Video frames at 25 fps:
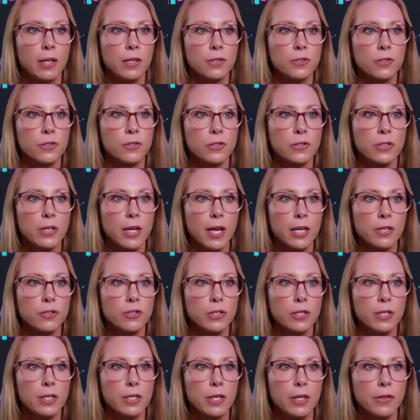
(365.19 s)
So there's
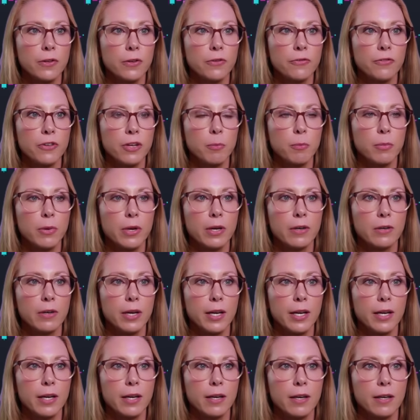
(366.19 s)
actually another FIBWIT
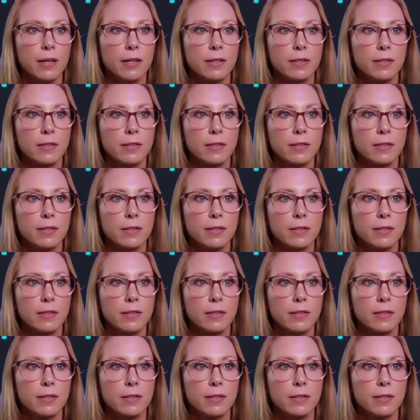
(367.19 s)
right here.